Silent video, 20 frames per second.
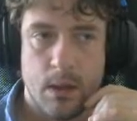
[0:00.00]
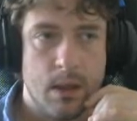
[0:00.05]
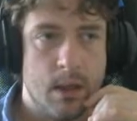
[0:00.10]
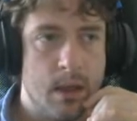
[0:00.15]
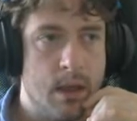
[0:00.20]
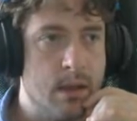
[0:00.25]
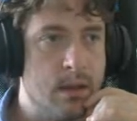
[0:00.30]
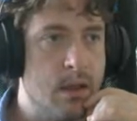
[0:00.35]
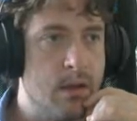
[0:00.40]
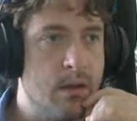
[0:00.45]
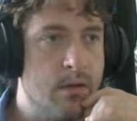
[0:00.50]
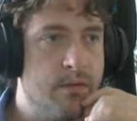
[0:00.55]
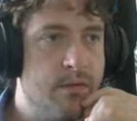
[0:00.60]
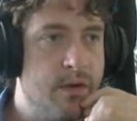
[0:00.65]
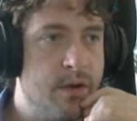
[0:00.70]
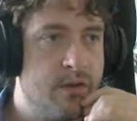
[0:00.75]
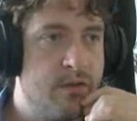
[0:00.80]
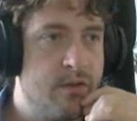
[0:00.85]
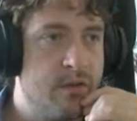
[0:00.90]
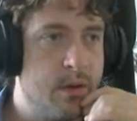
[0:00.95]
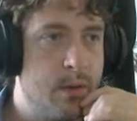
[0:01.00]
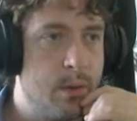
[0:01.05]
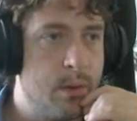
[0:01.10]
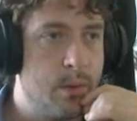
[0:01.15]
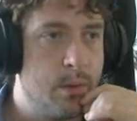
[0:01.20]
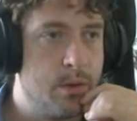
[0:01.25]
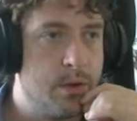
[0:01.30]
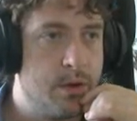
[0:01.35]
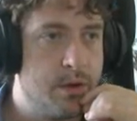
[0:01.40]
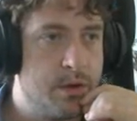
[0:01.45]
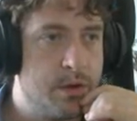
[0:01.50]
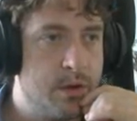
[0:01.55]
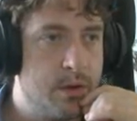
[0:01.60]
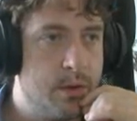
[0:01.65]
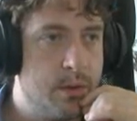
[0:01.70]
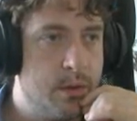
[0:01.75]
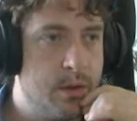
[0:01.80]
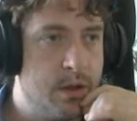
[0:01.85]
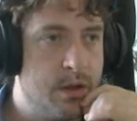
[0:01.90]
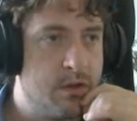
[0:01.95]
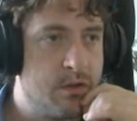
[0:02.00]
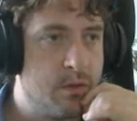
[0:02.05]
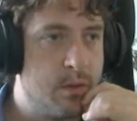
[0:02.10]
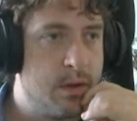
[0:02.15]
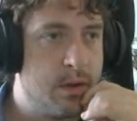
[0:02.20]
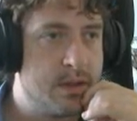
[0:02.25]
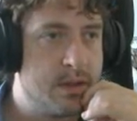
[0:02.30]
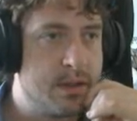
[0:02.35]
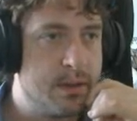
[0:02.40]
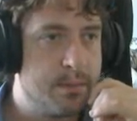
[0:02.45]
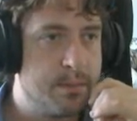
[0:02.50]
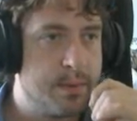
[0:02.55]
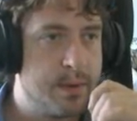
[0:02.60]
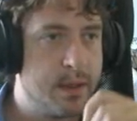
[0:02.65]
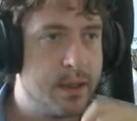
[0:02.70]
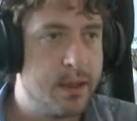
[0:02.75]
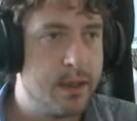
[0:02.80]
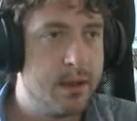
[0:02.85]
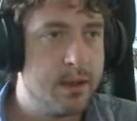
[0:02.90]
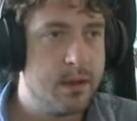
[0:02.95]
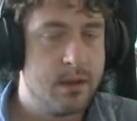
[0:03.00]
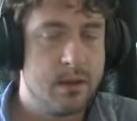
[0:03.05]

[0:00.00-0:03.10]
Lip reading: And then the first thing we want to do is quite simply